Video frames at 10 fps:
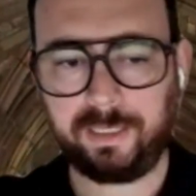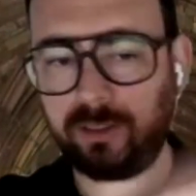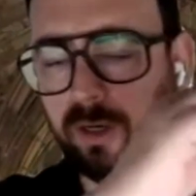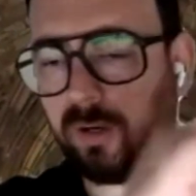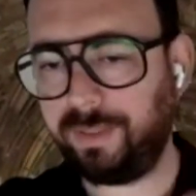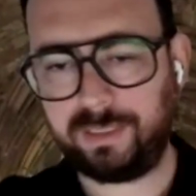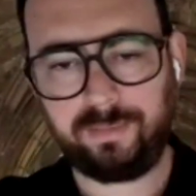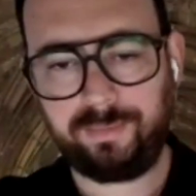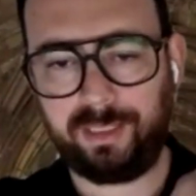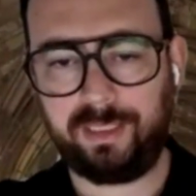it's always going to
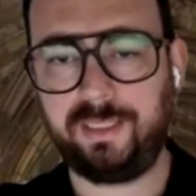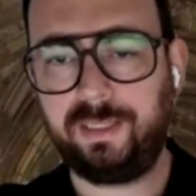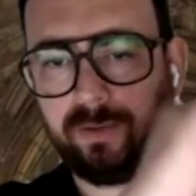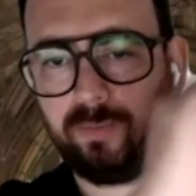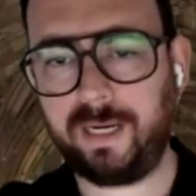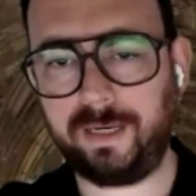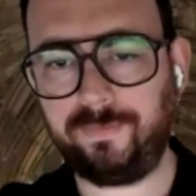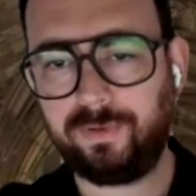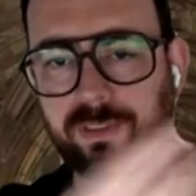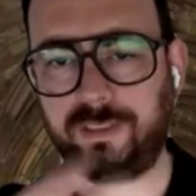be y
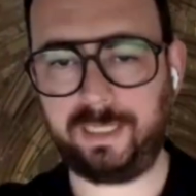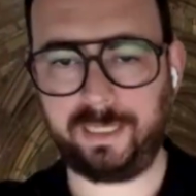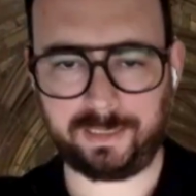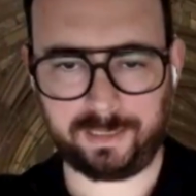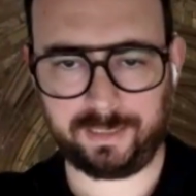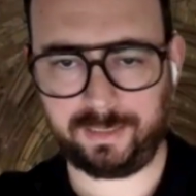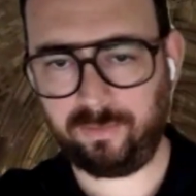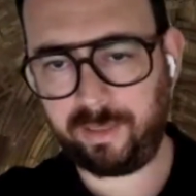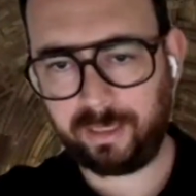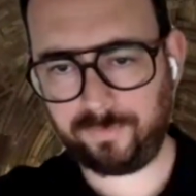versus x,
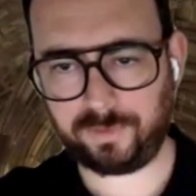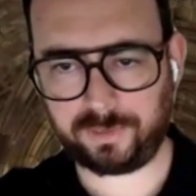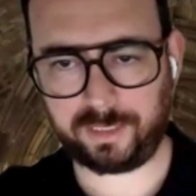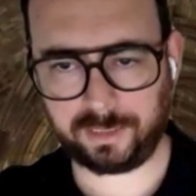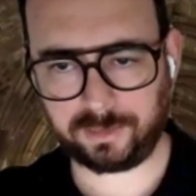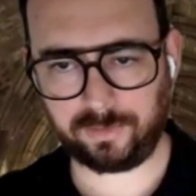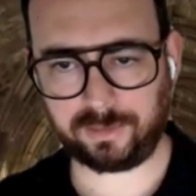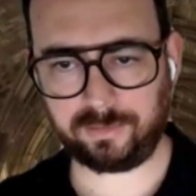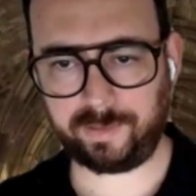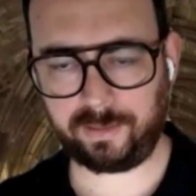y versus x. So it
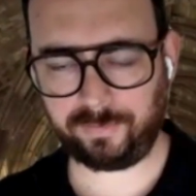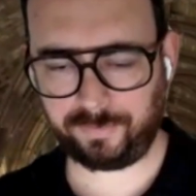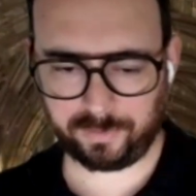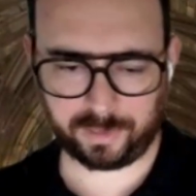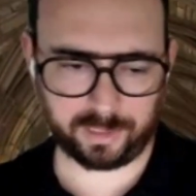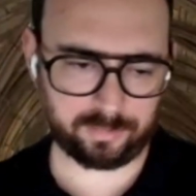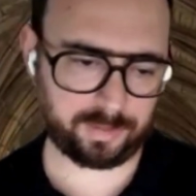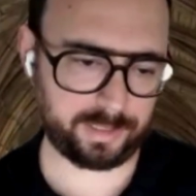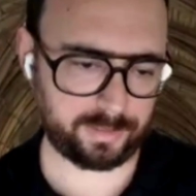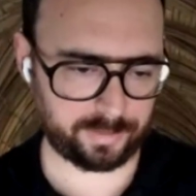doesn't matter if you're looking at
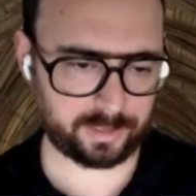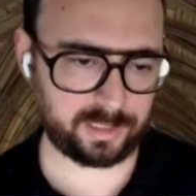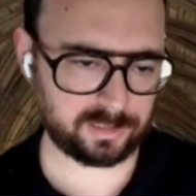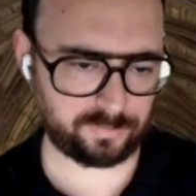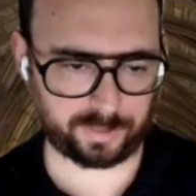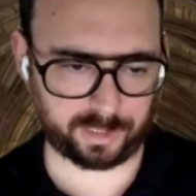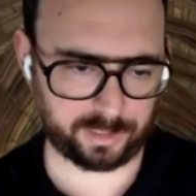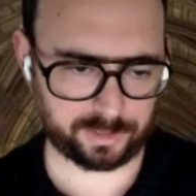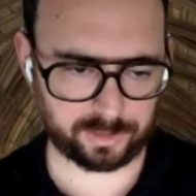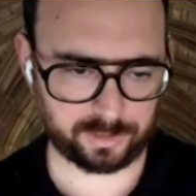binary
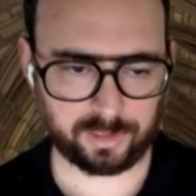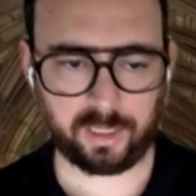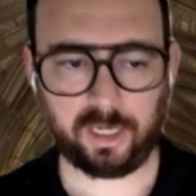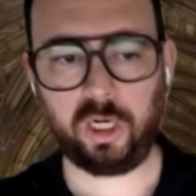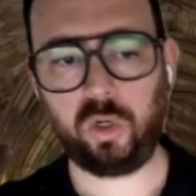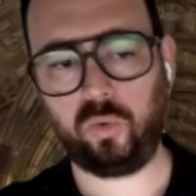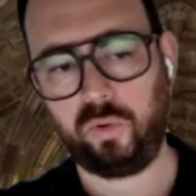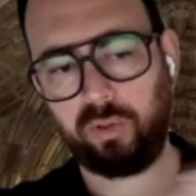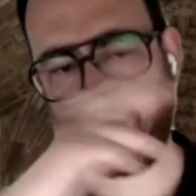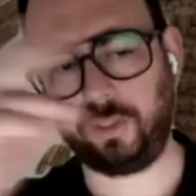classification
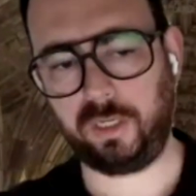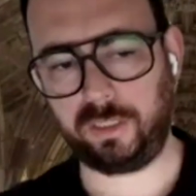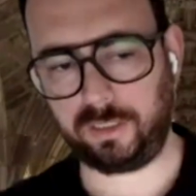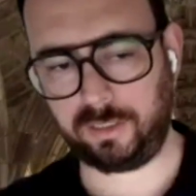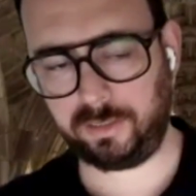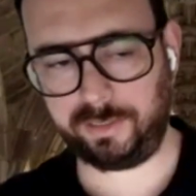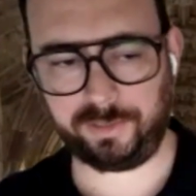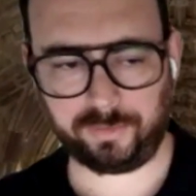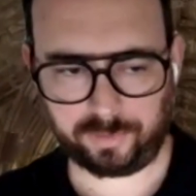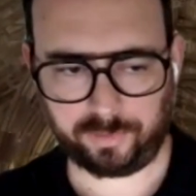or
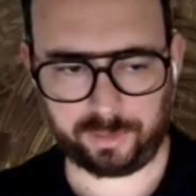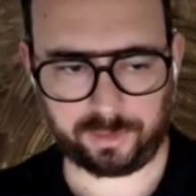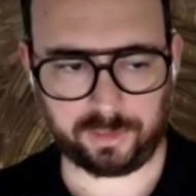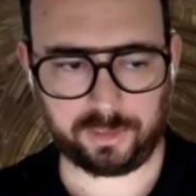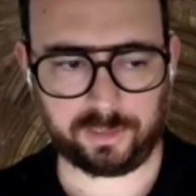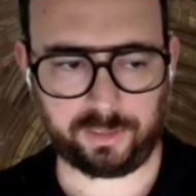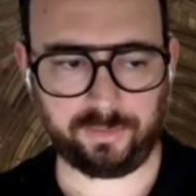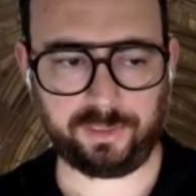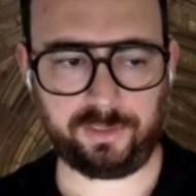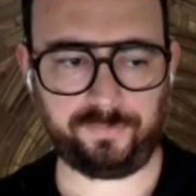linear regression. The
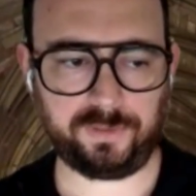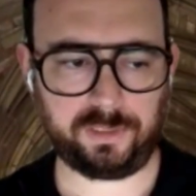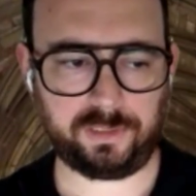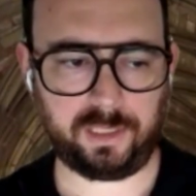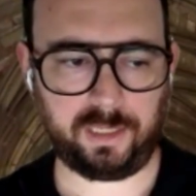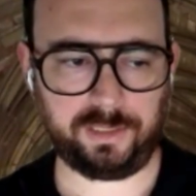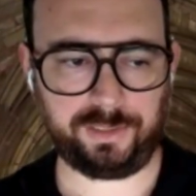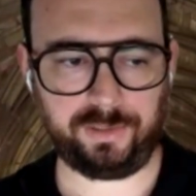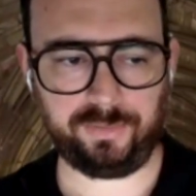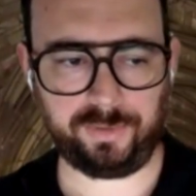only difference is the
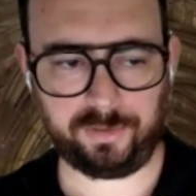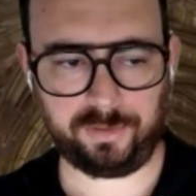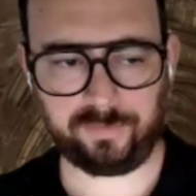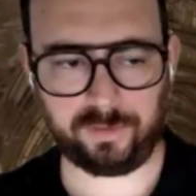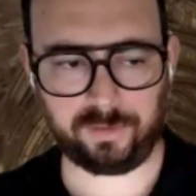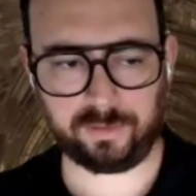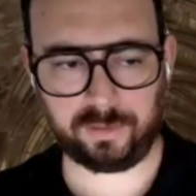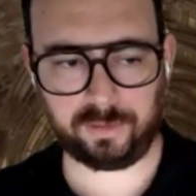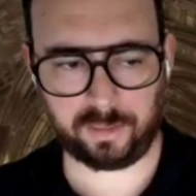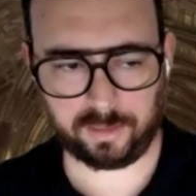continuity of the
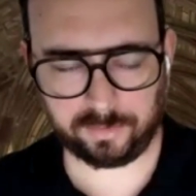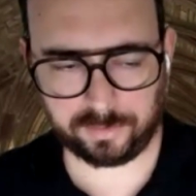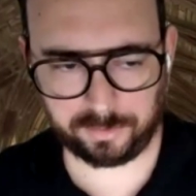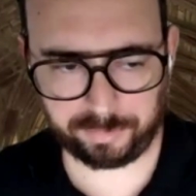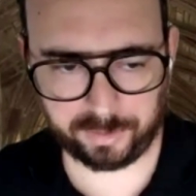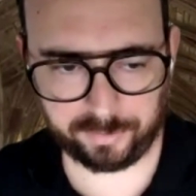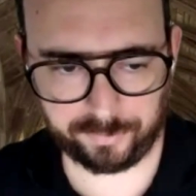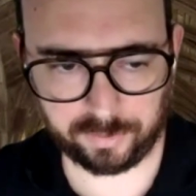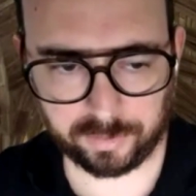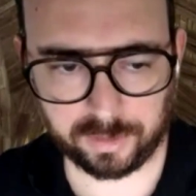dependent
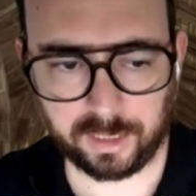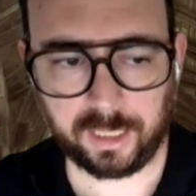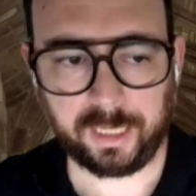variable.